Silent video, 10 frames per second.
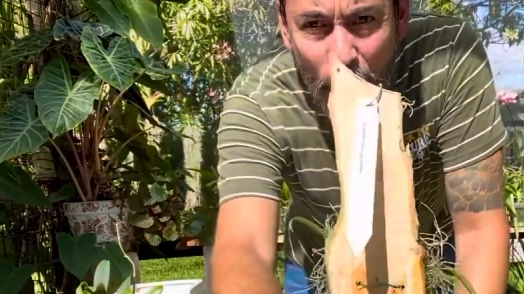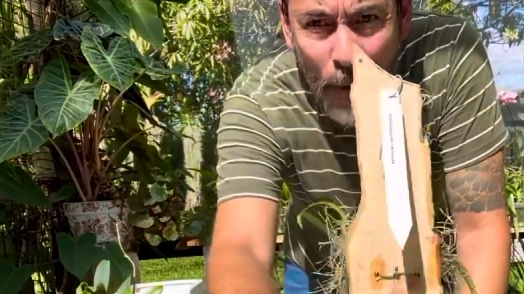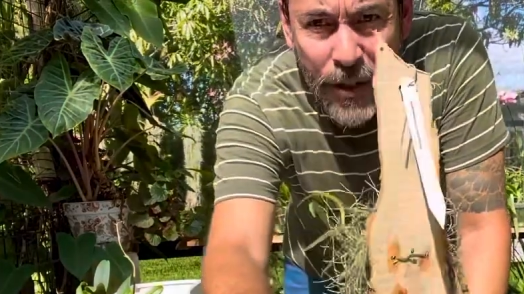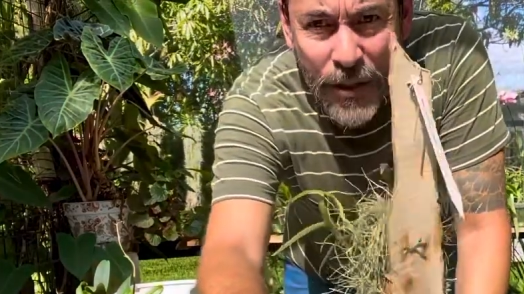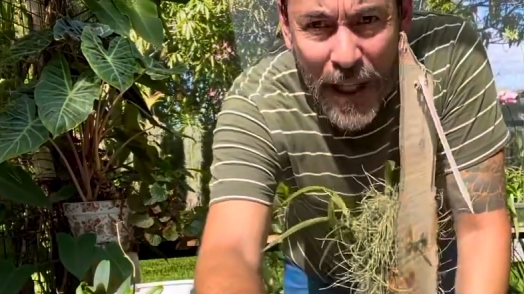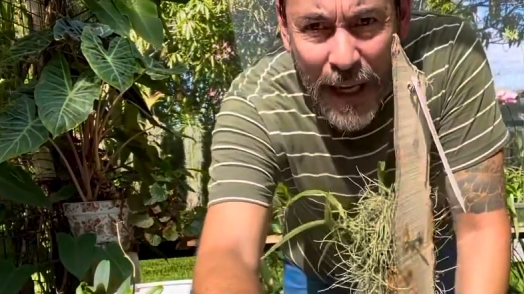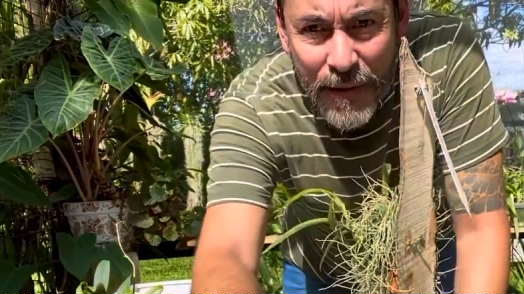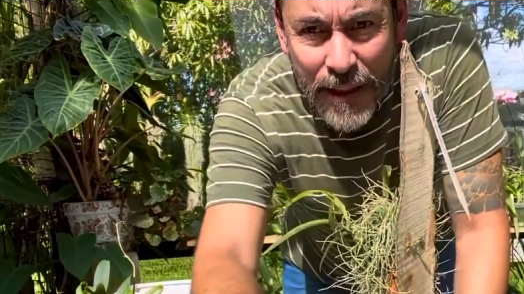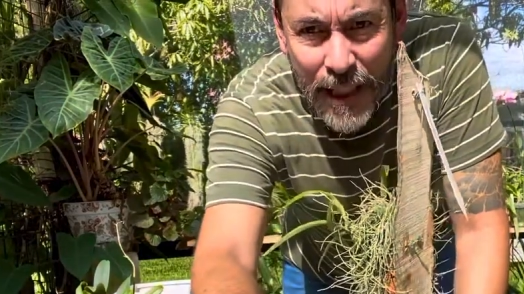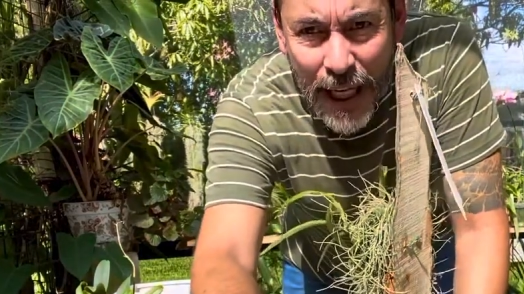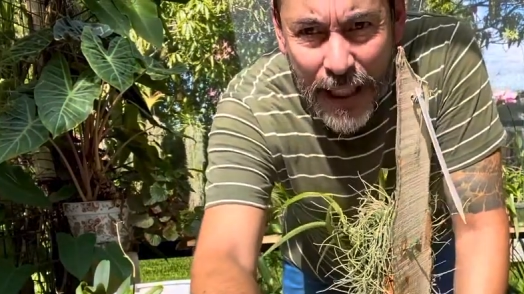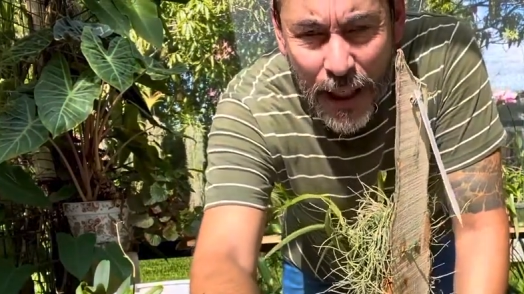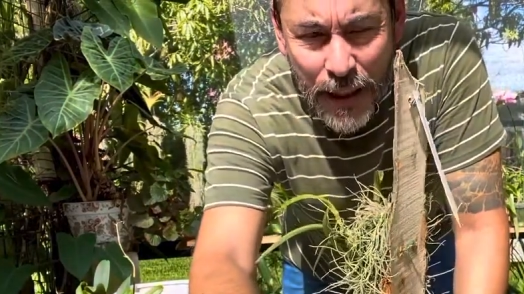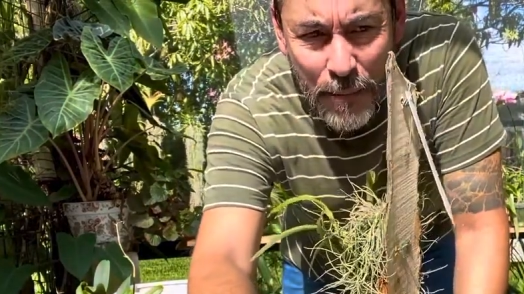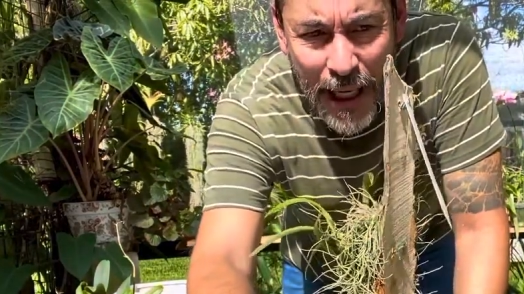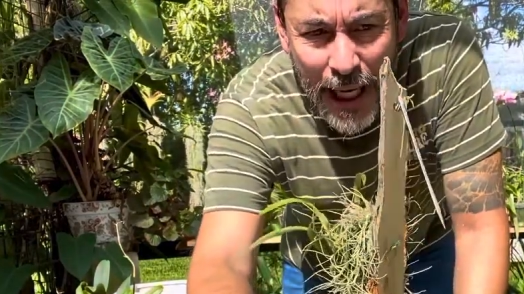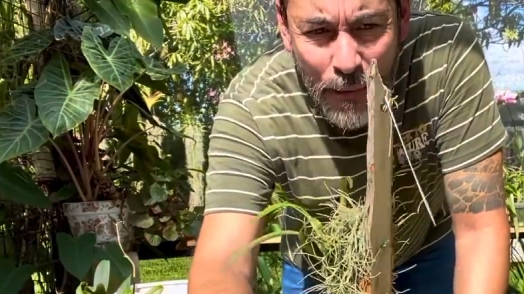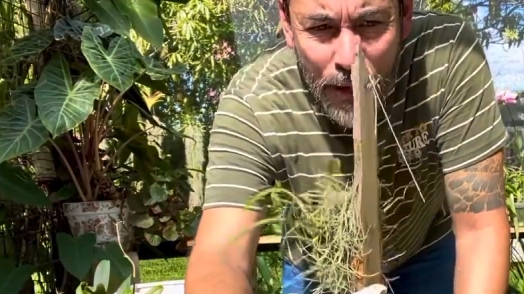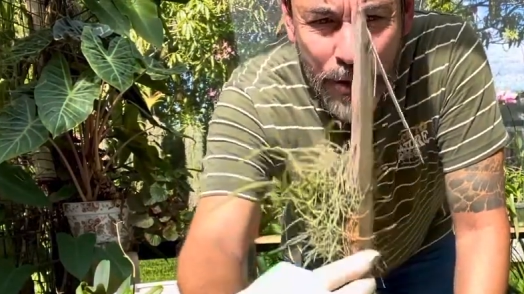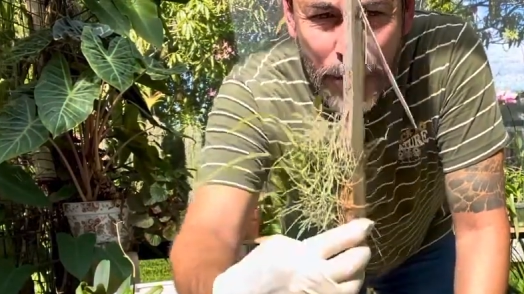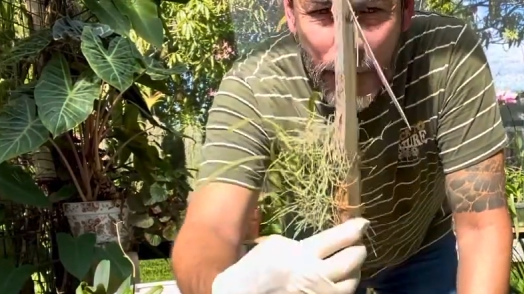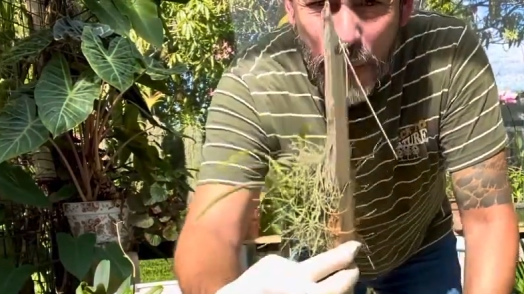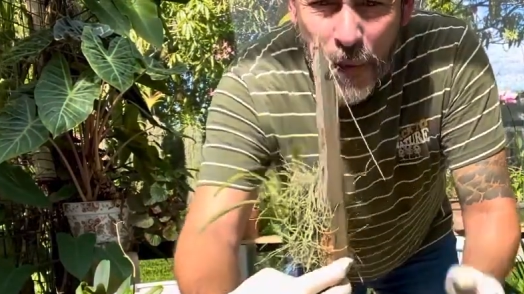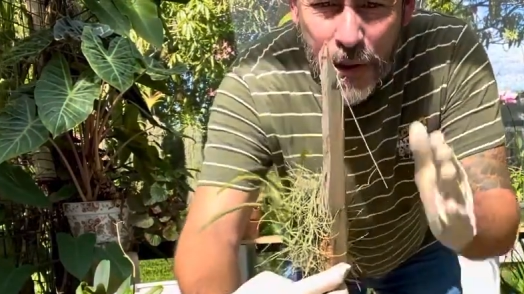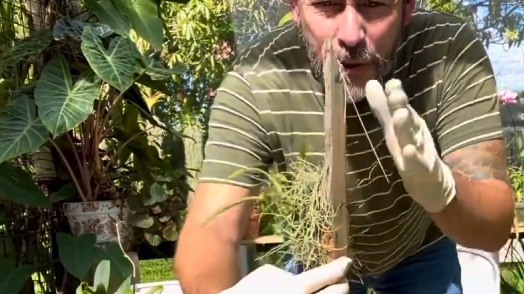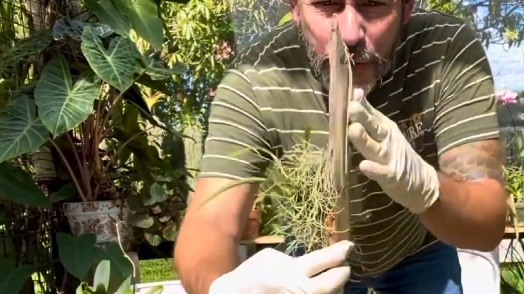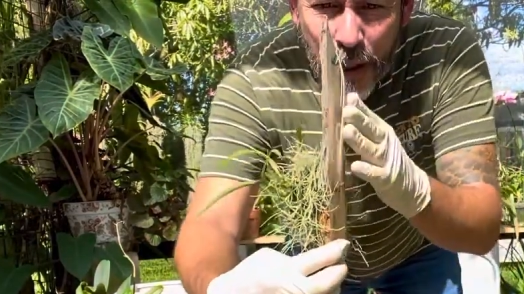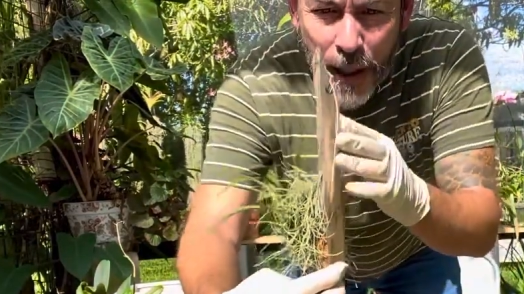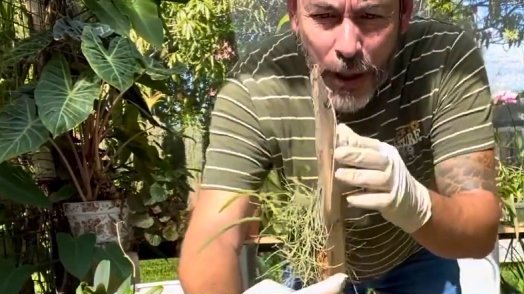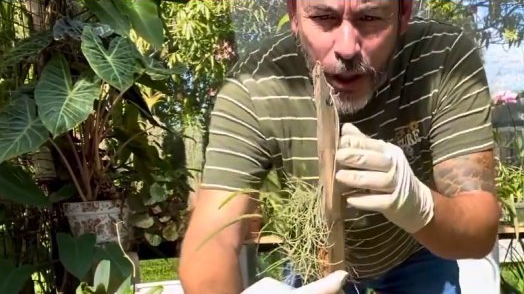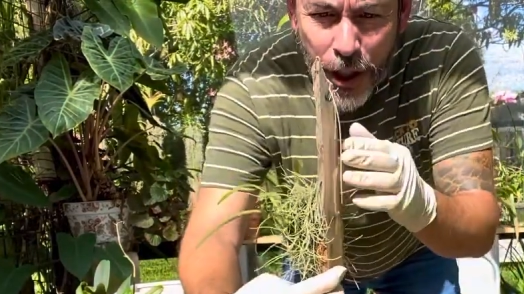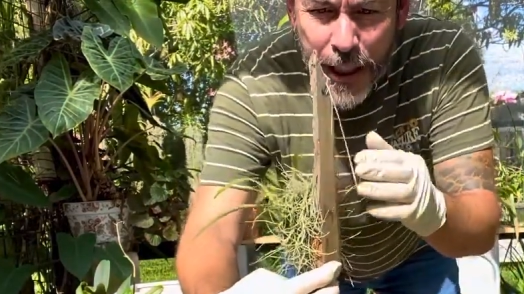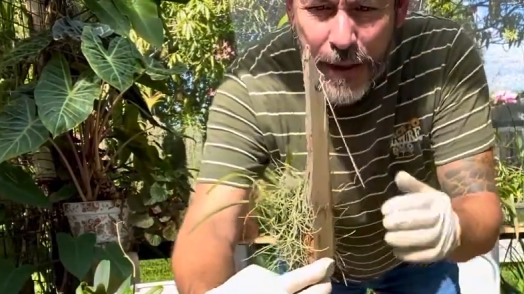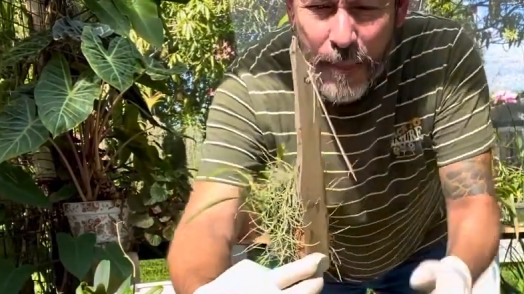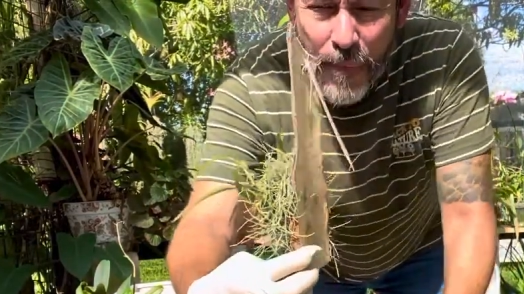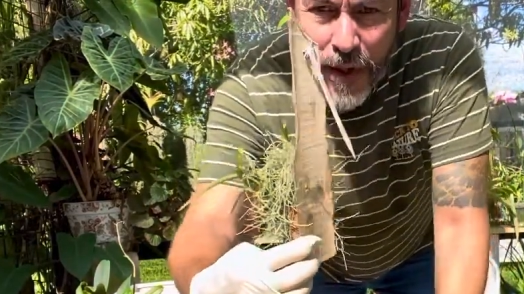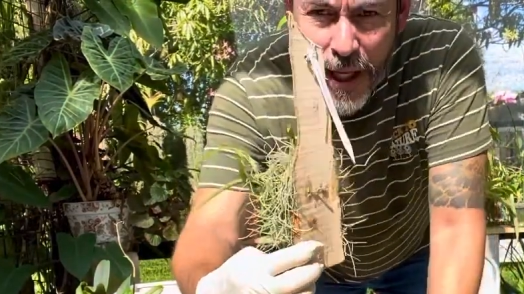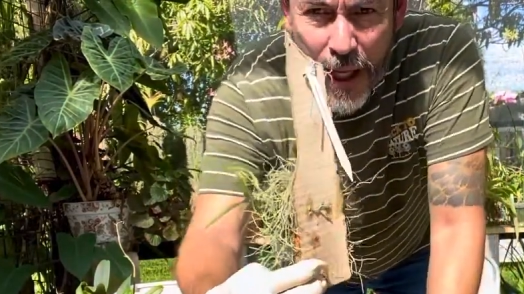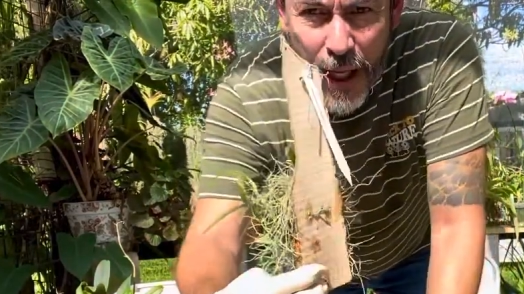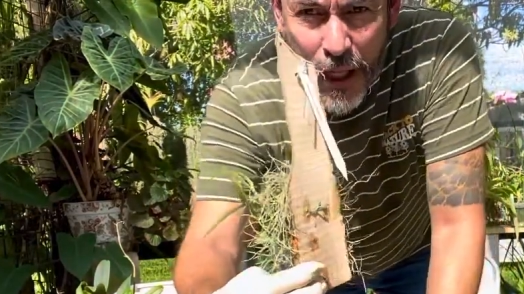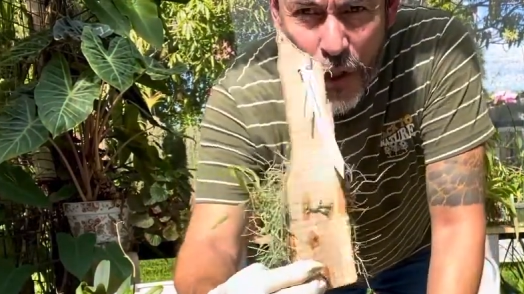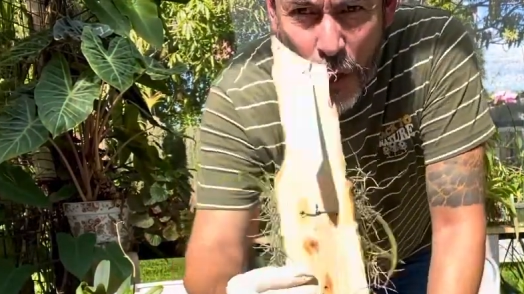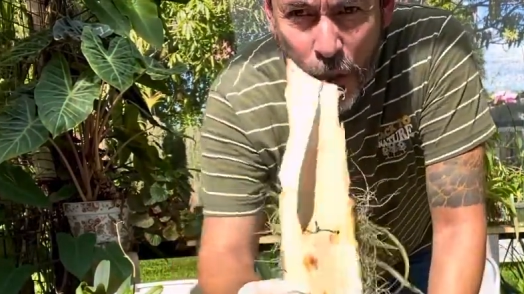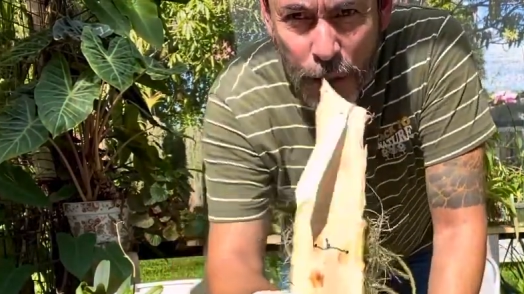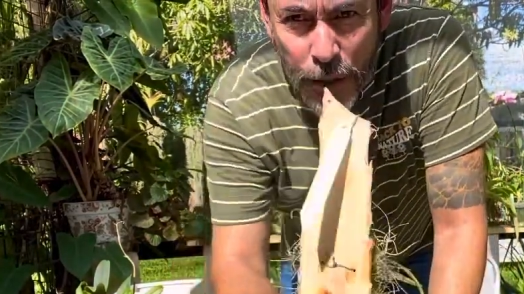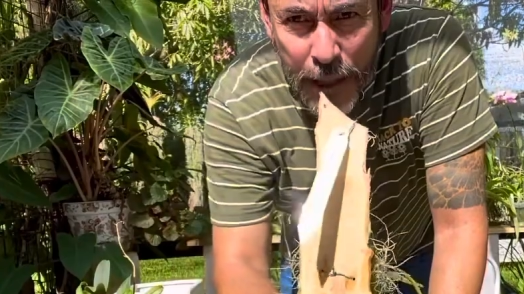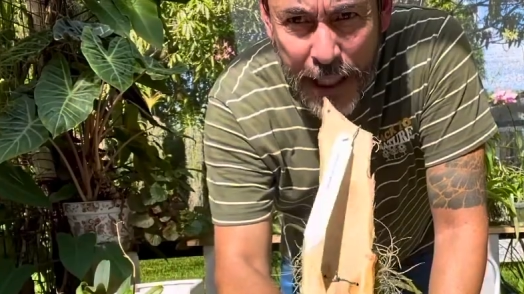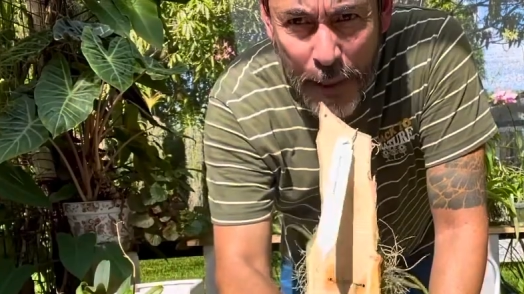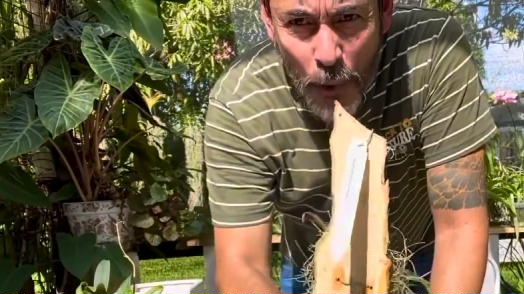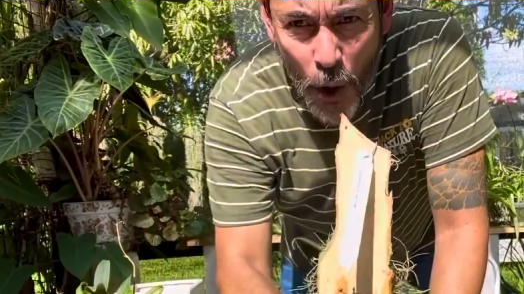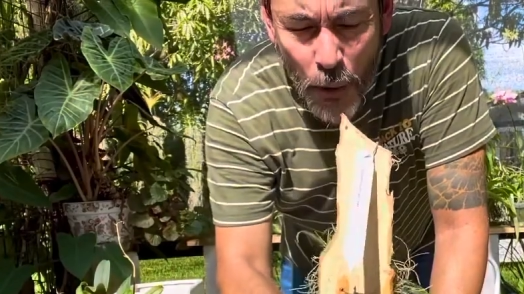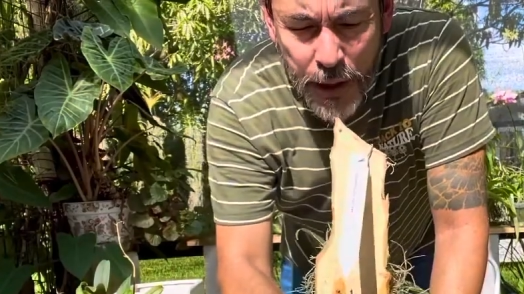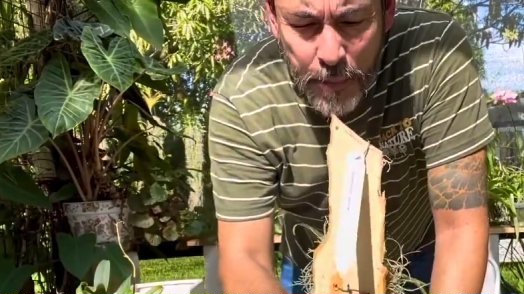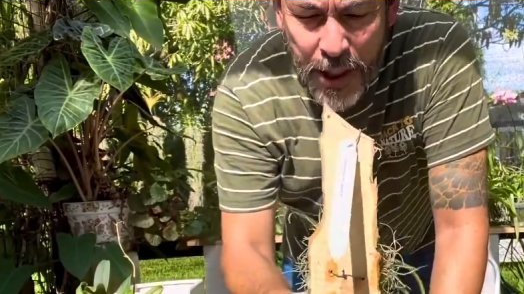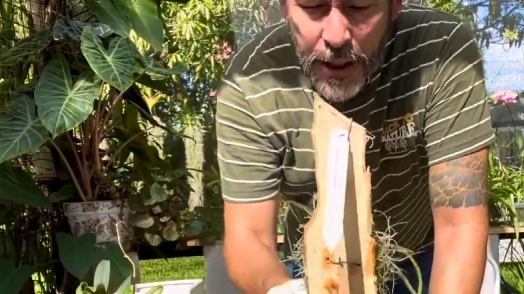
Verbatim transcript: once you have it tagged on the back, when you, when you uh, hook it, your the name will always be